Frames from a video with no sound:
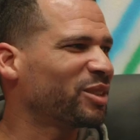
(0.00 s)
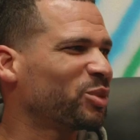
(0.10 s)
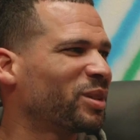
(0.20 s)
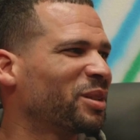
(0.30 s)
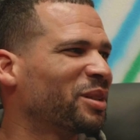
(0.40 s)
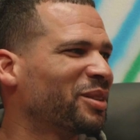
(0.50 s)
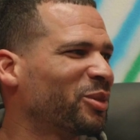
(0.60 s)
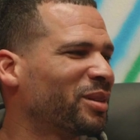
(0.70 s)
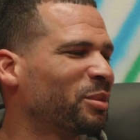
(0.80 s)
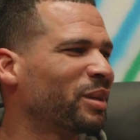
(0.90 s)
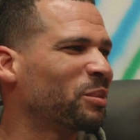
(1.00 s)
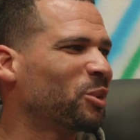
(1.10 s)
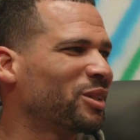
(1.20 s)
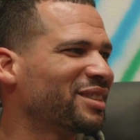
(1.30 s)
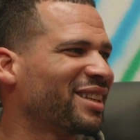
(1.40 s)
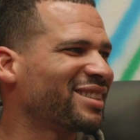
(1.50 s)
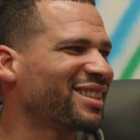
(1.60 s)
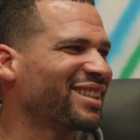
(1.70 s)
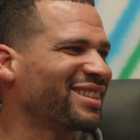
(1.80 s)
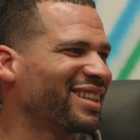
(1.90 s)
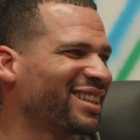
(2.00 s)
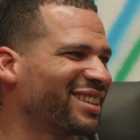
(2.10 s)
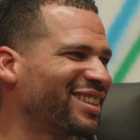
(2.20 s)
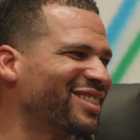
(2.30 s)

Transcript: That's one of the big boys down in San Diego.